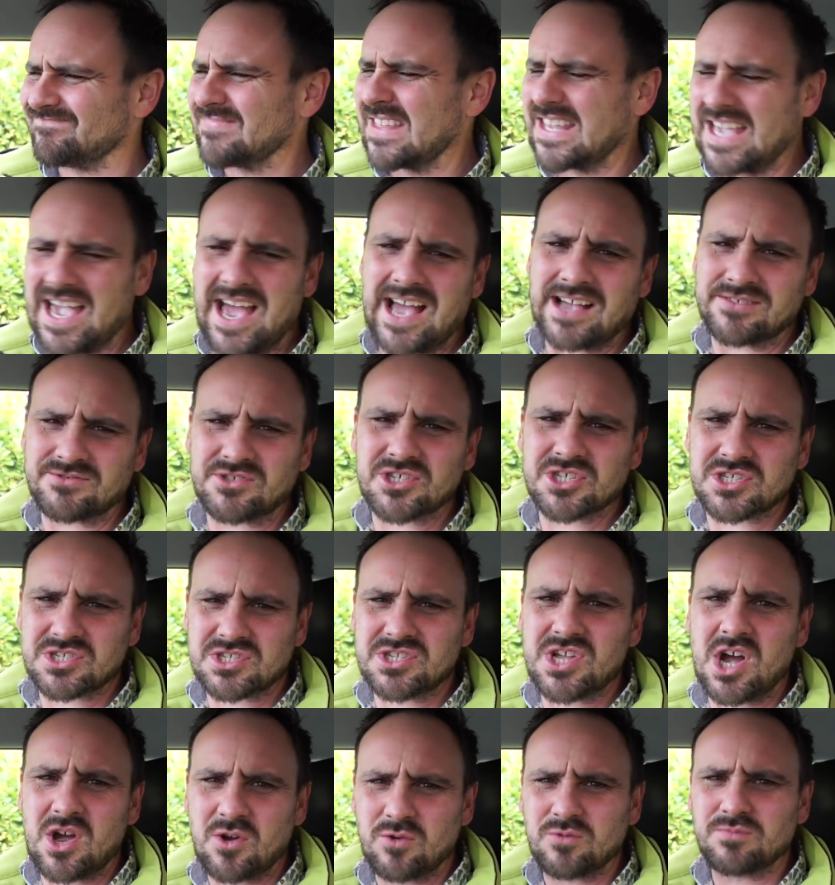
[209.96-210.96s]
yeah, just
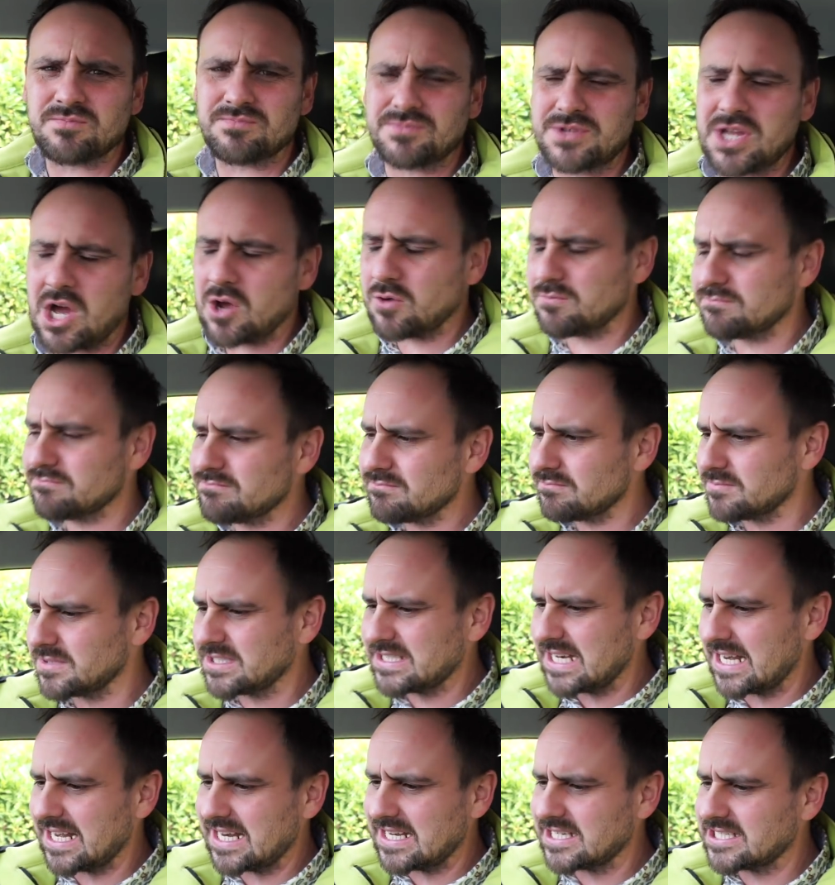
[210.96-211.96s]
no no
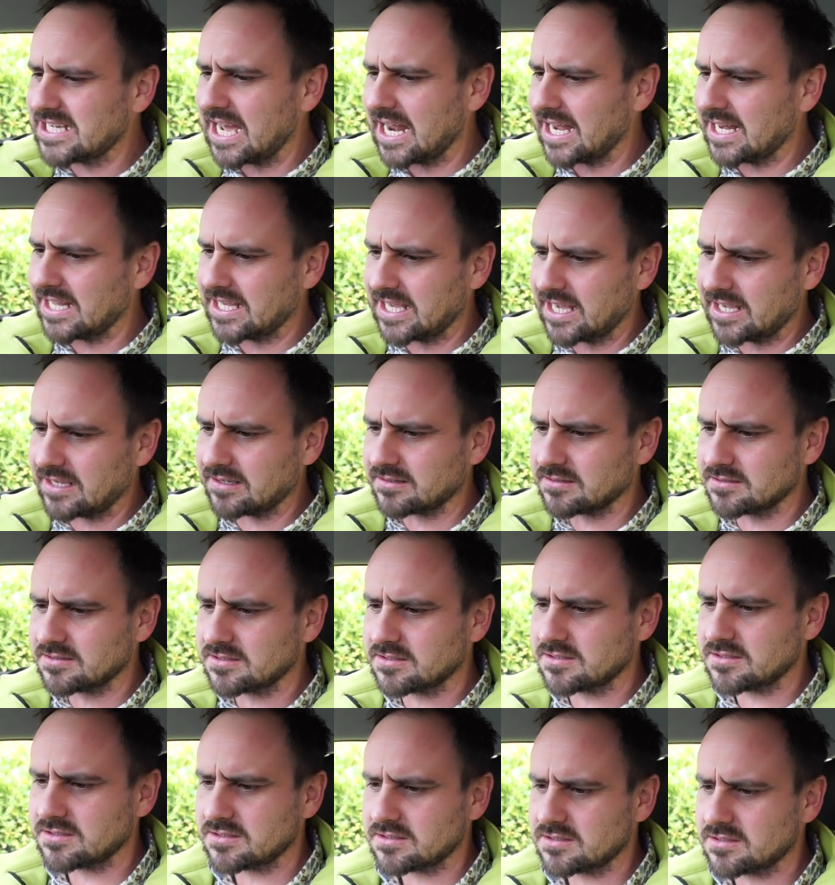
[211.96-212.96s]
dilly dallying
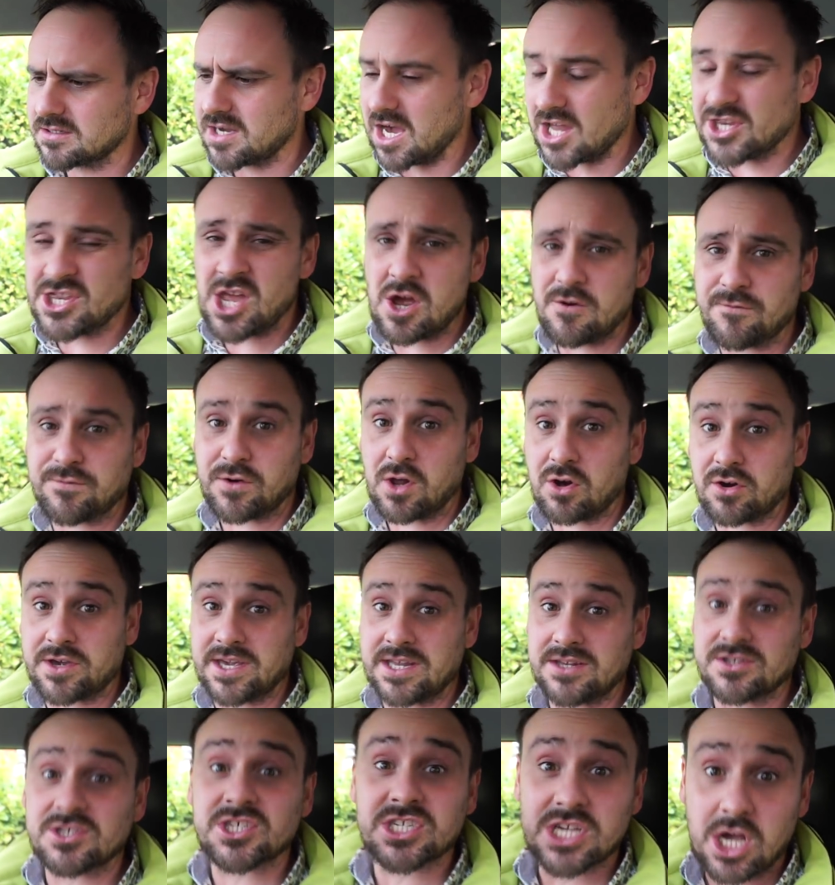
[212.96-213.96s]
and no
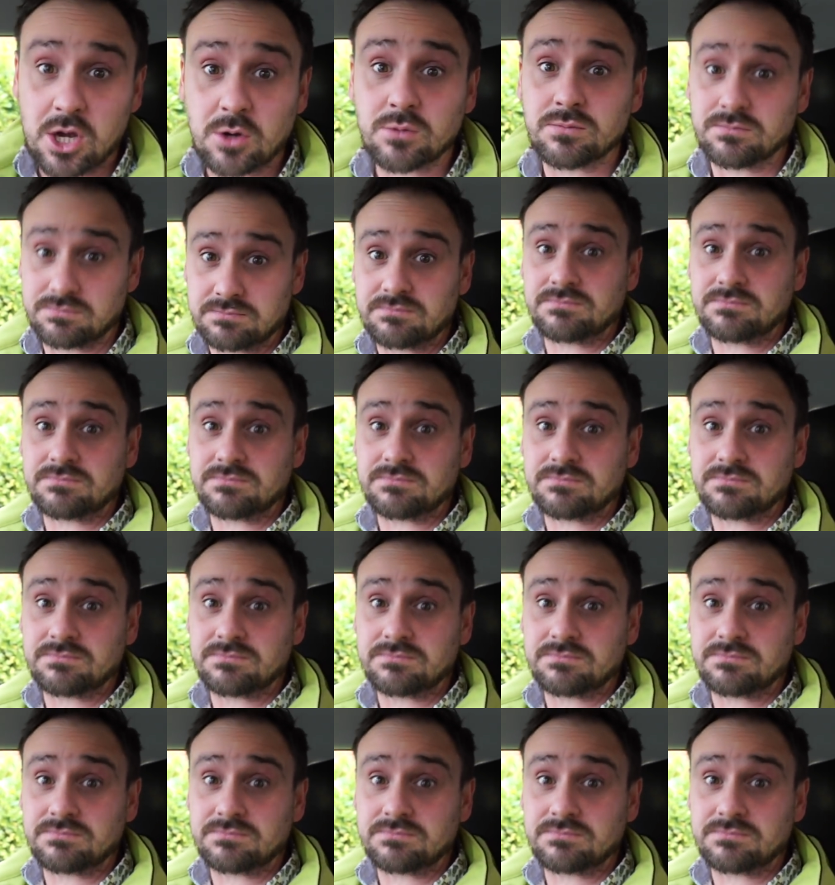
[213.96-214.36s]
vlogging. So